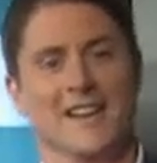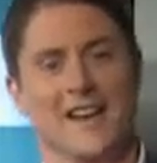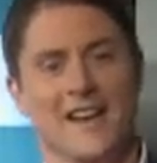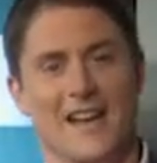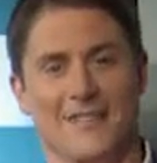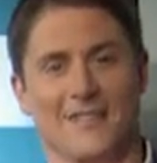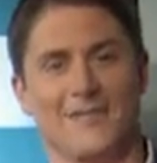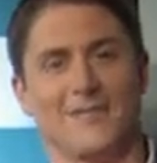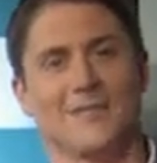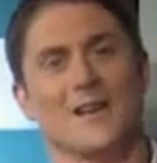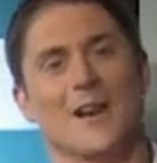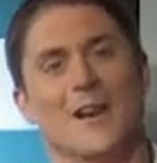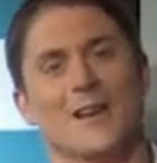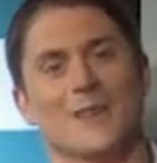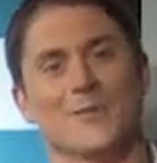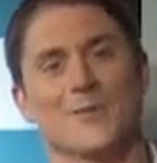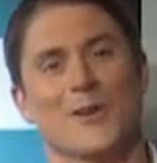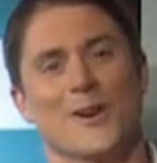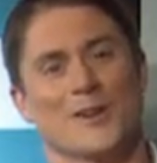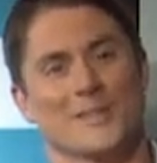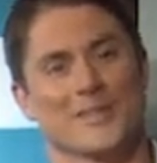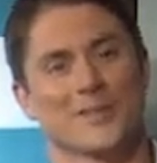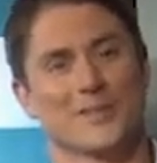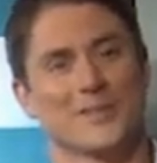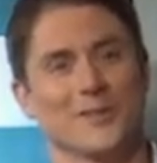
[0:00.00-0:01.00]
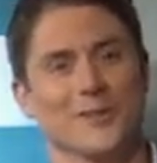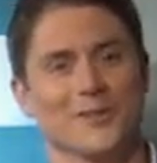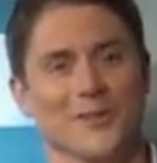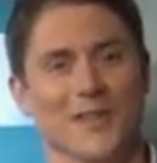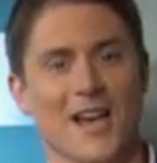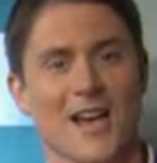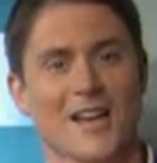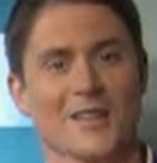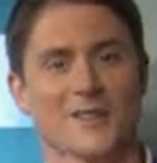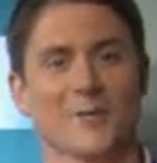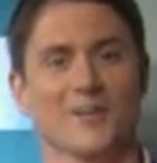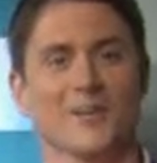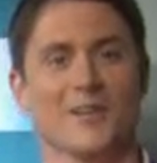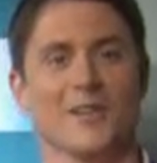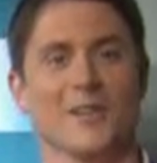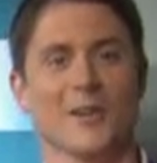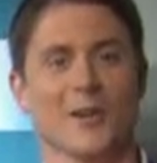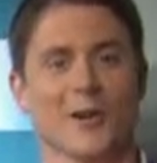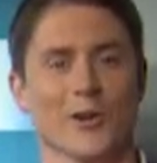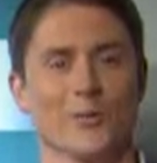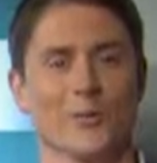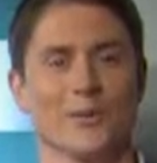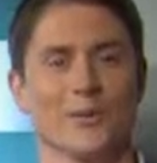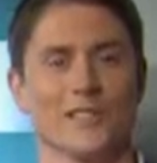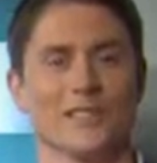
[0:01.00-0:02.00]
Hey, if you guys watched the show last week,
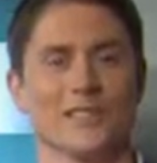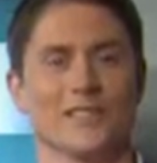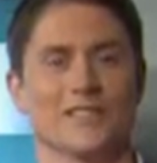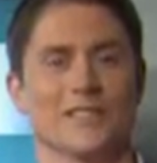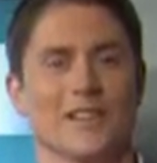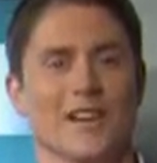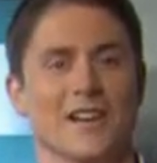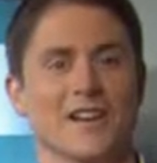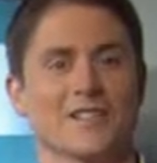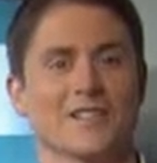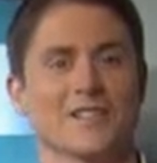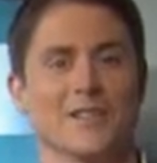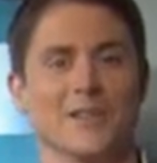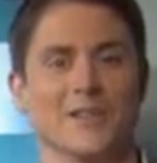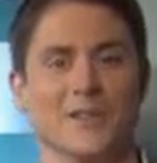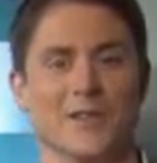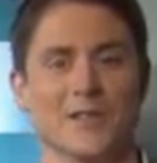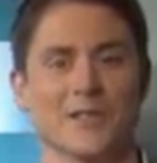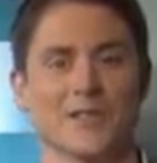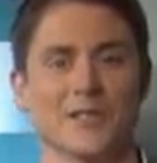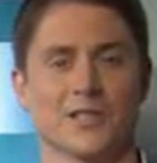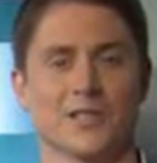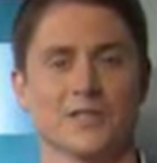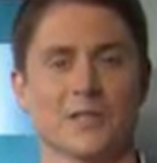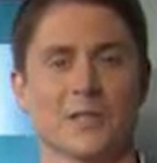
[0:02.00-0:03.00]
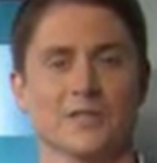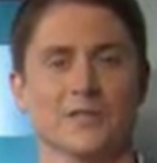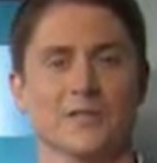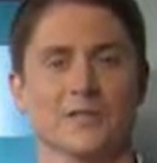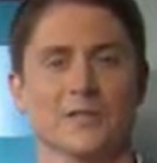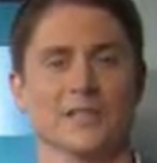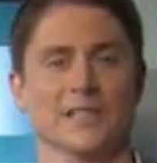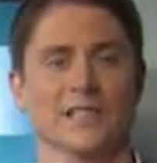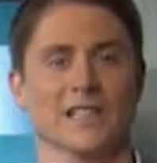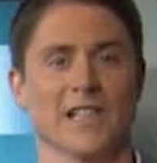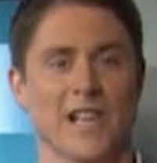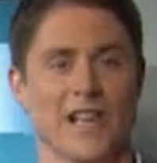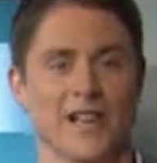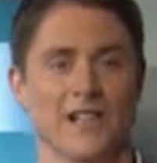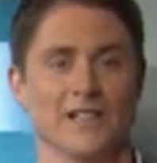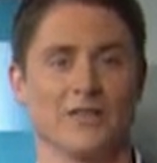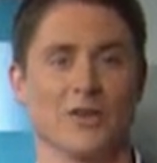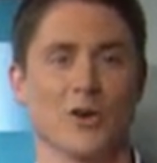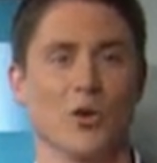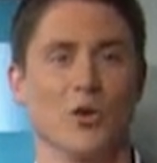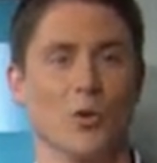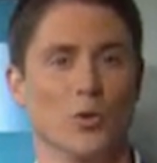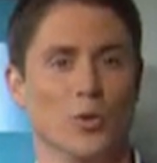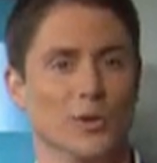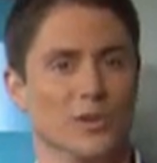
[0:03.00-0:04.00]
you heard me discuss a division of one of
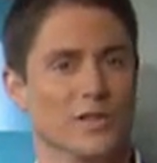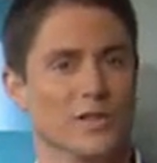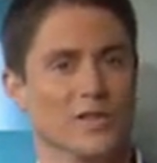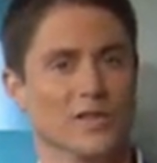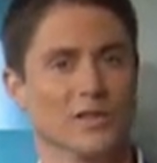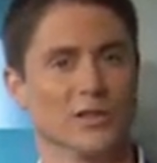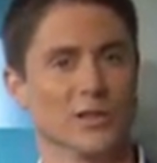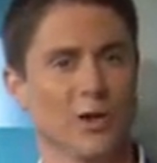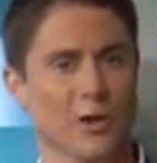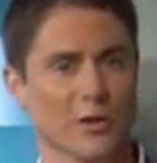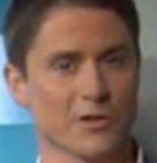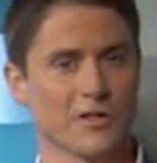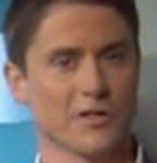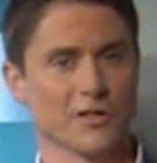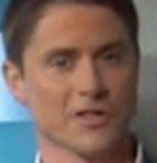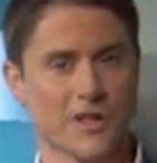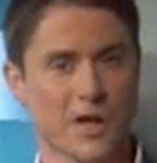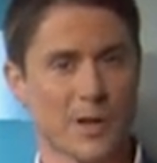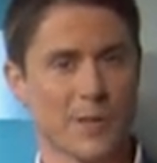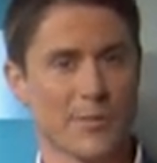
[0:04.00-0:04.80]
Atlanta's oldest and largest